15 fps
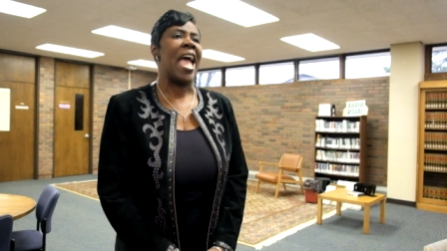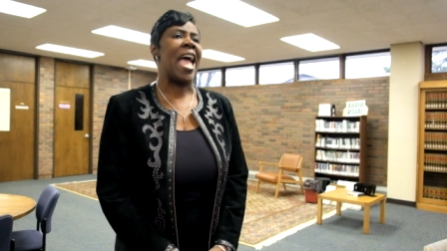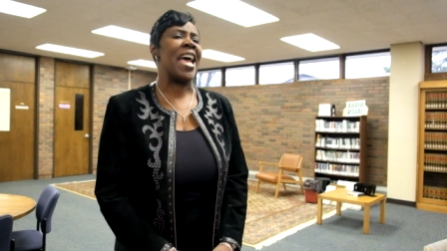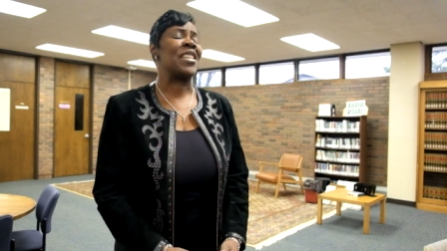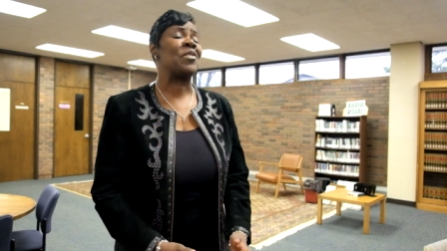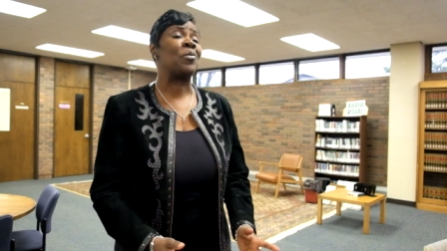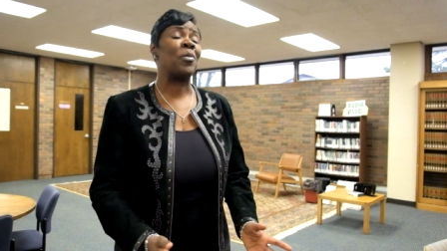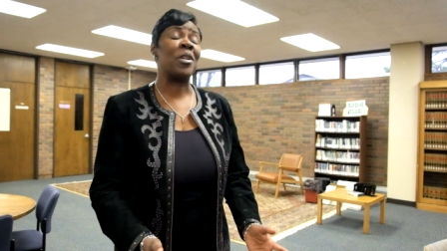
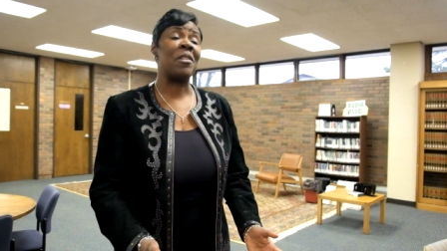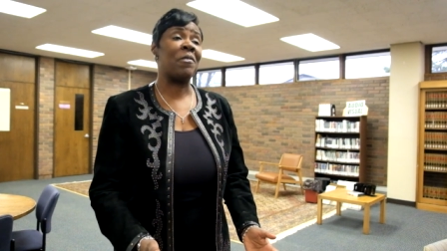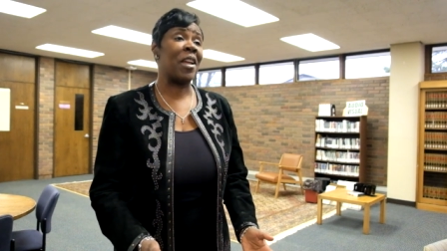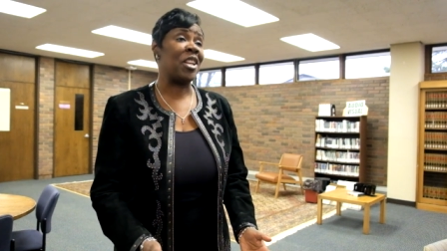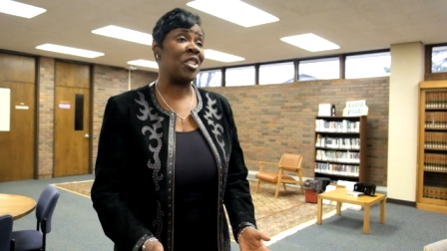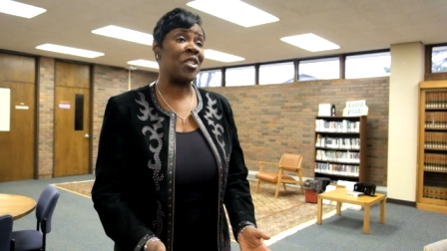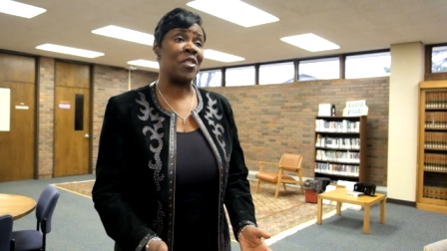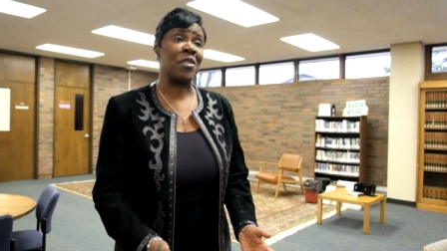As
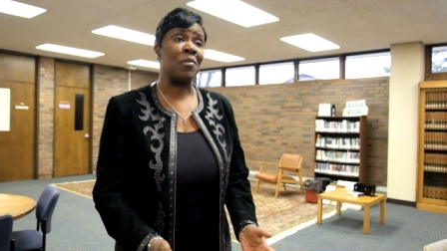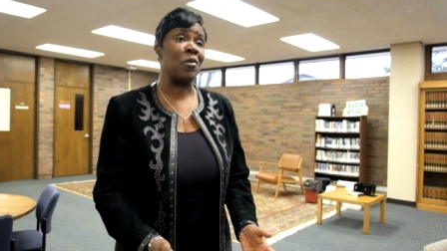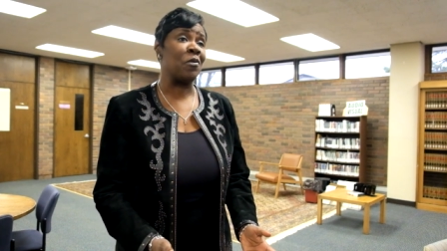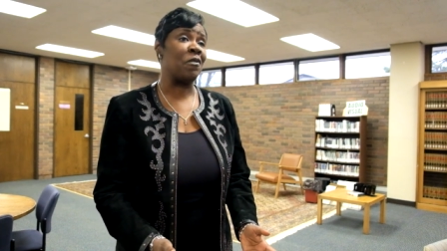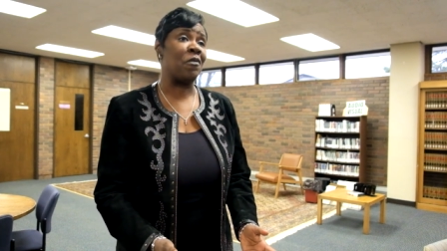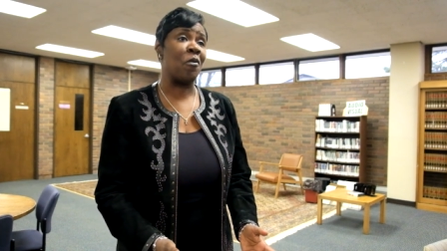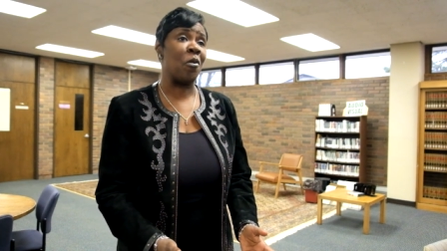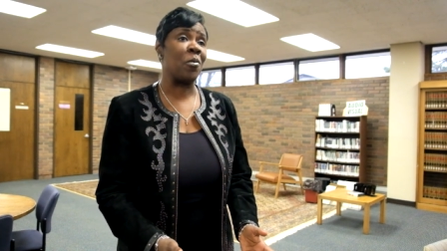renovations move
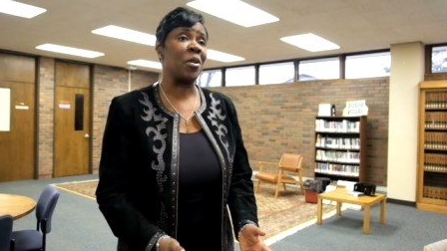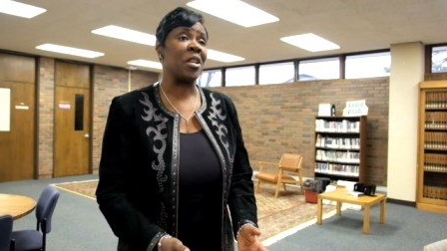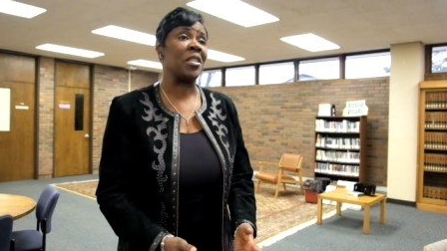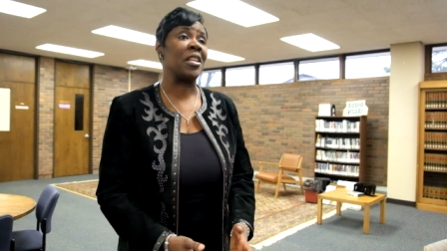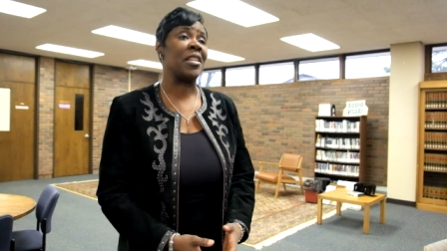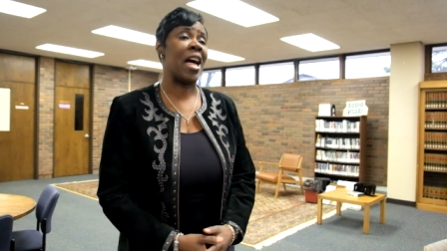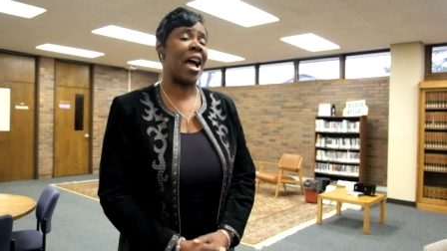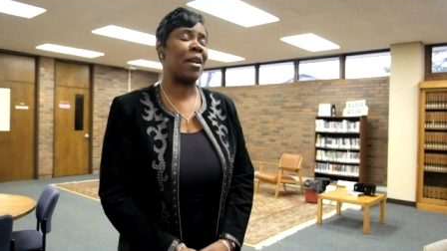forward in the
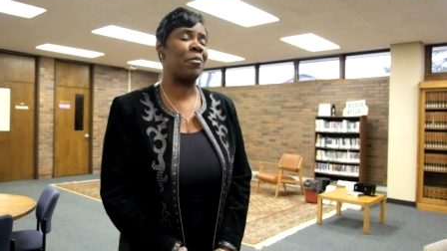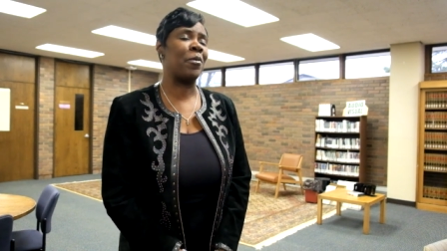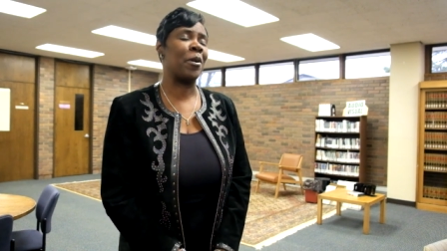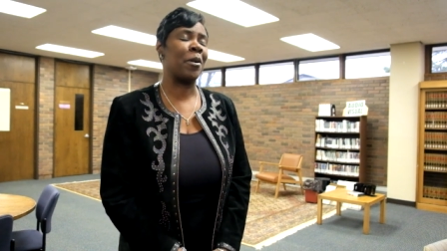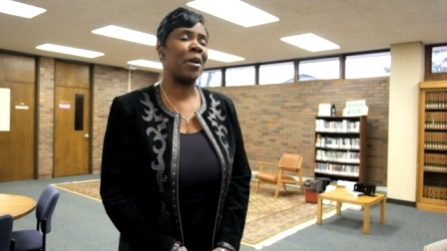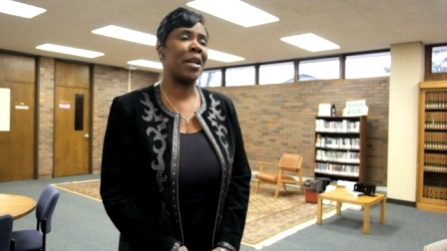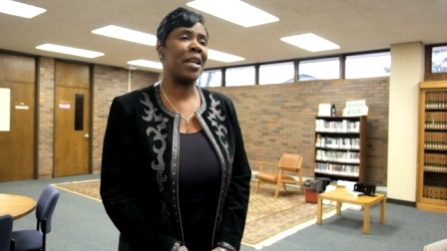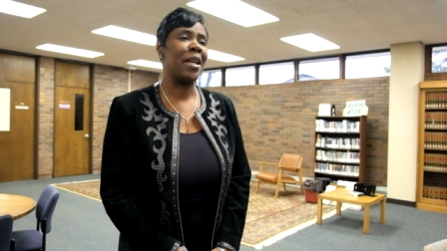
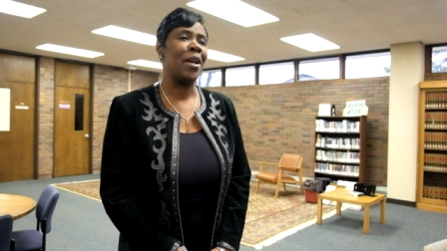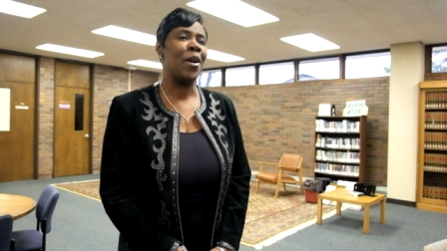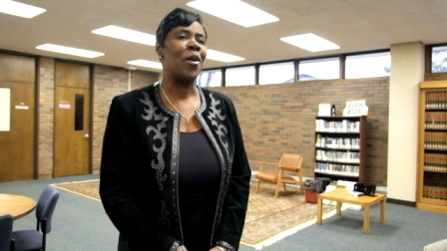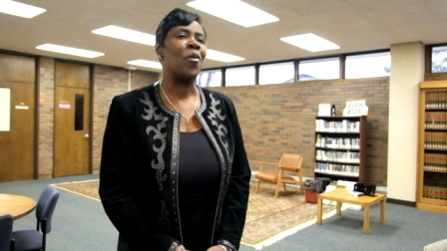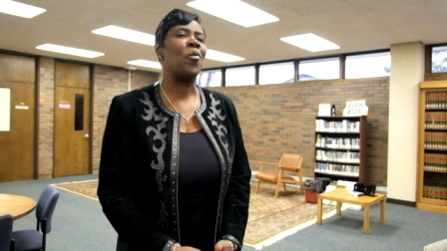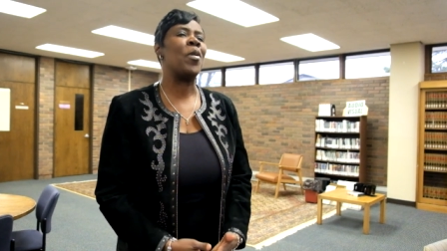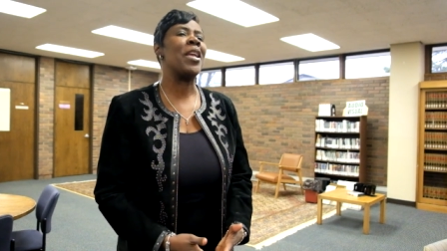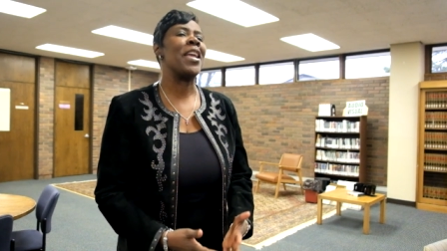library,
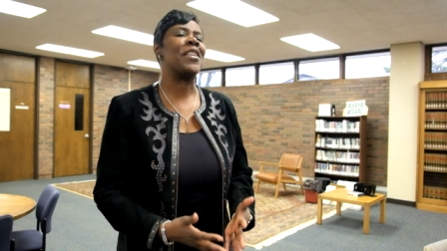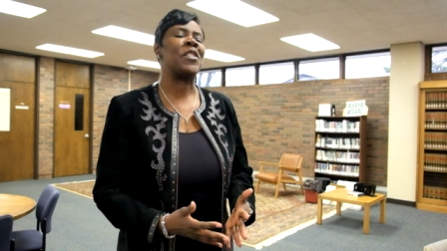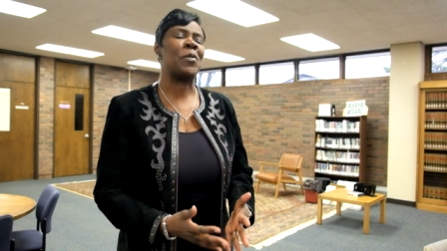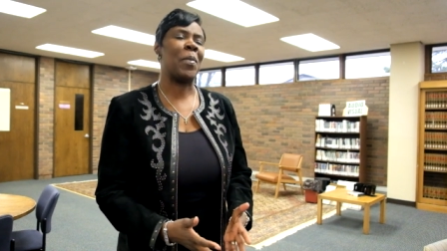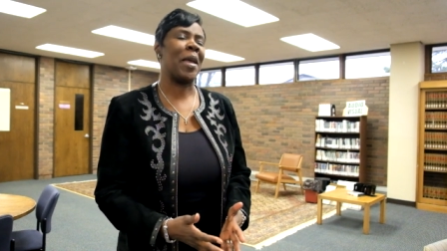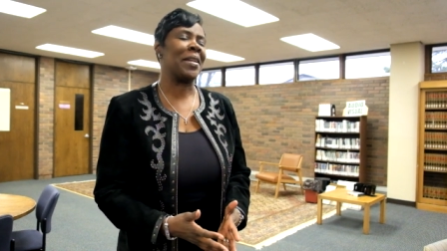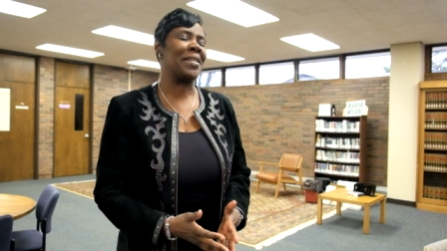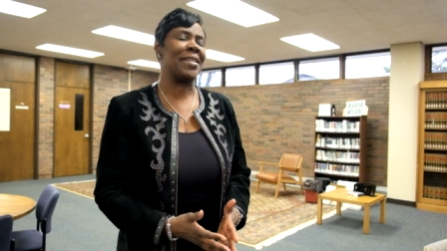we
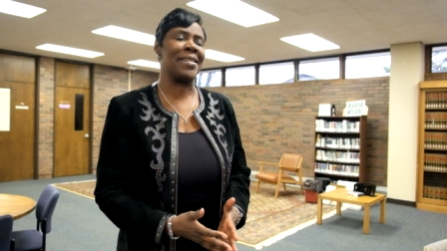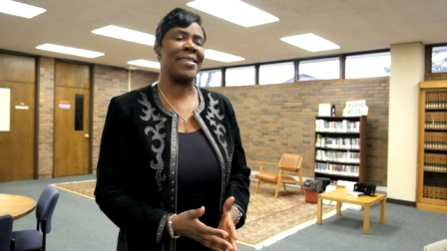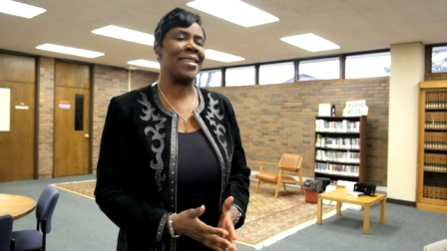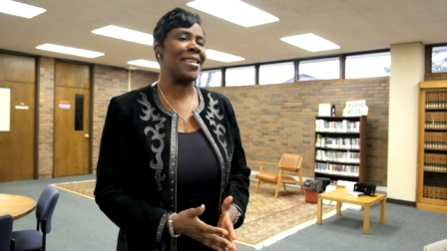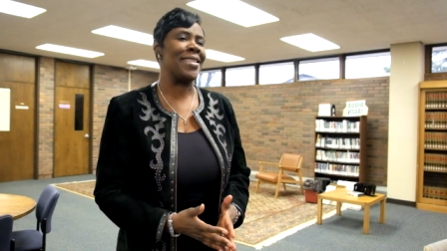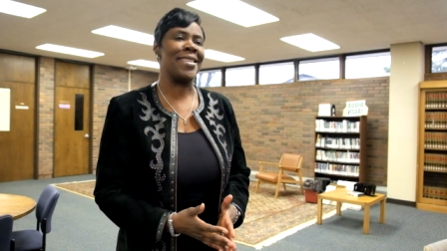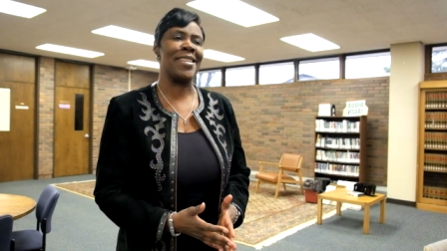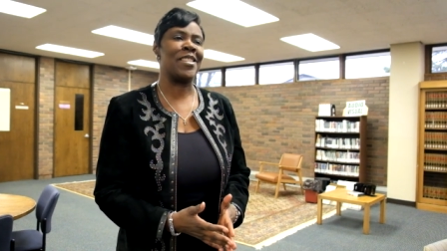expect to
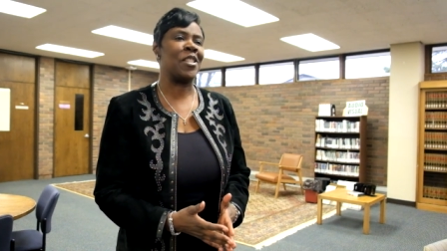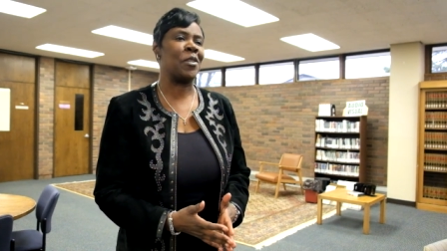see this